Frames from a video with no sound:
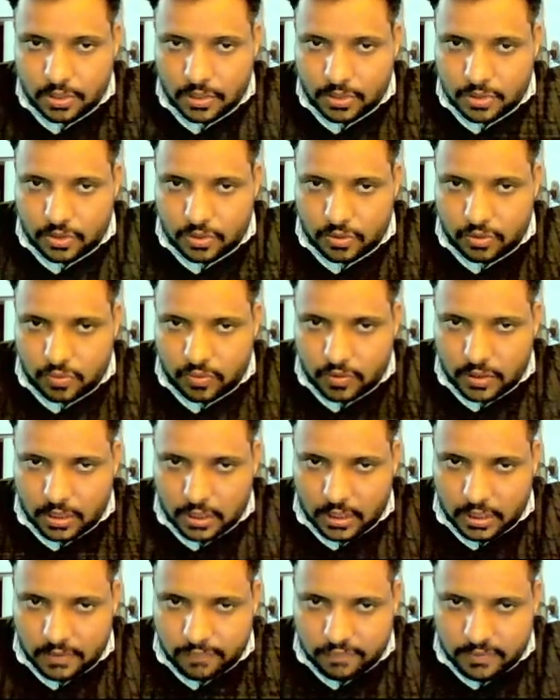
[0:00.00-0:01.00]
So
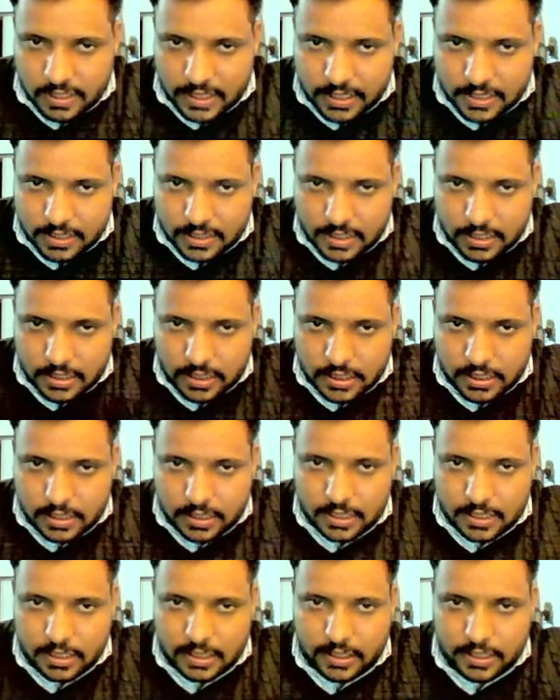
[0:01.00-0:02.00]
if let's say
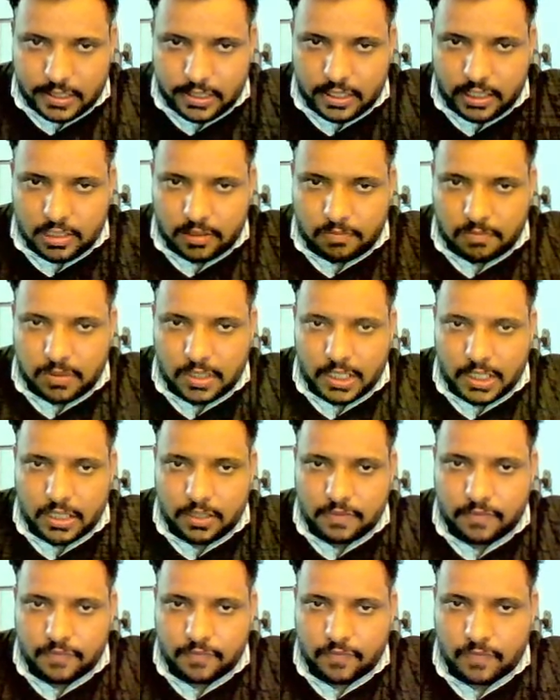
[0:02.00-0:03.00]
this is an
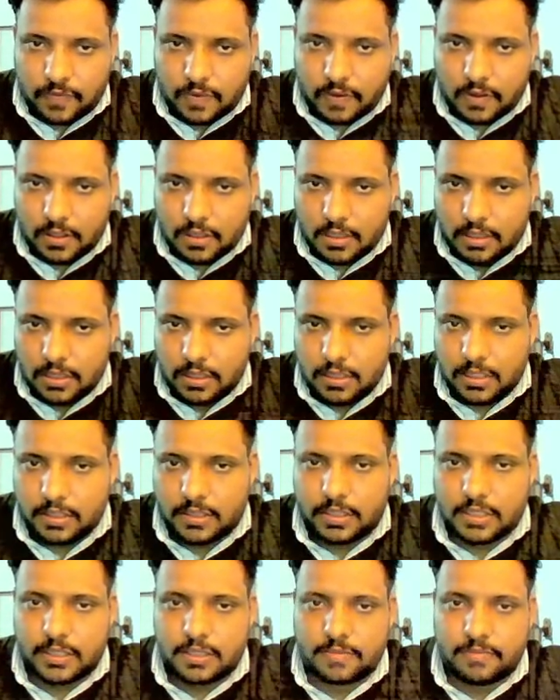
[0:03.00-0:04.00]
airplane,
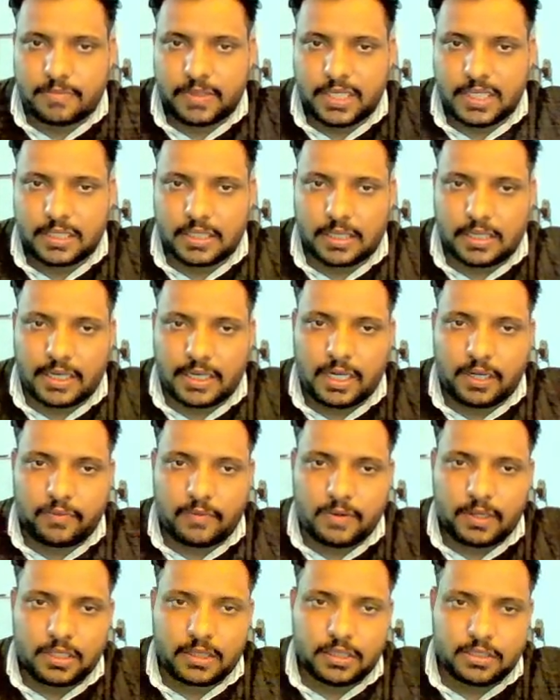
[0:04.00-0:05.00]
this is being the right
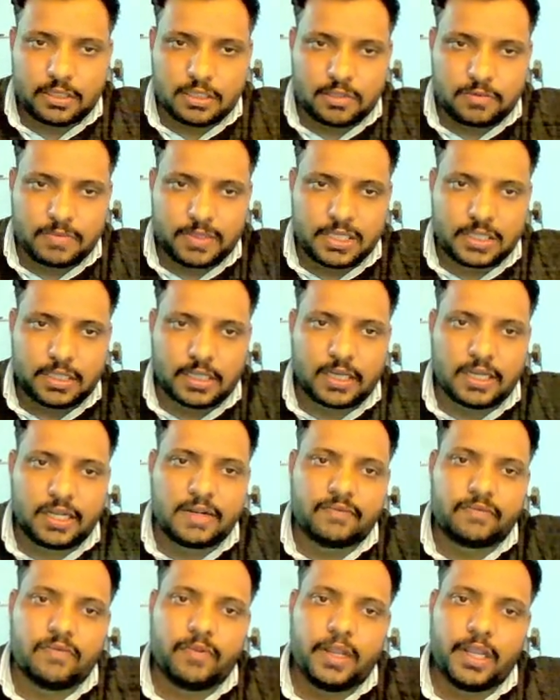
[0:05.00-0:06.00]
wing, this is being the
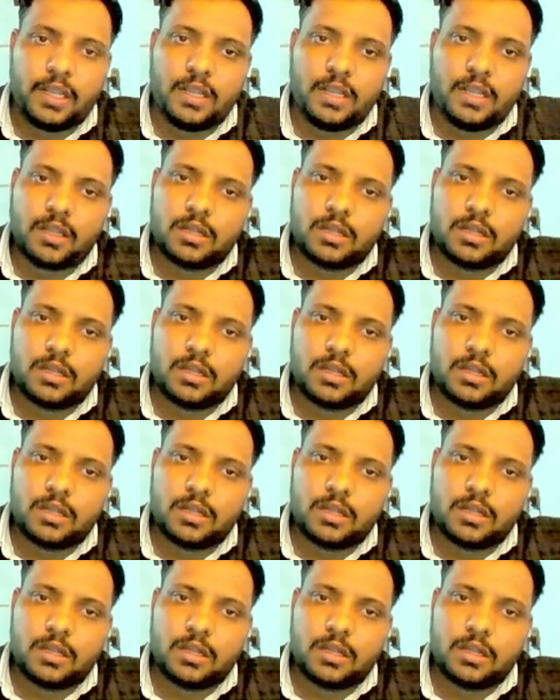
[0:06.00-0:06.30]
left wing.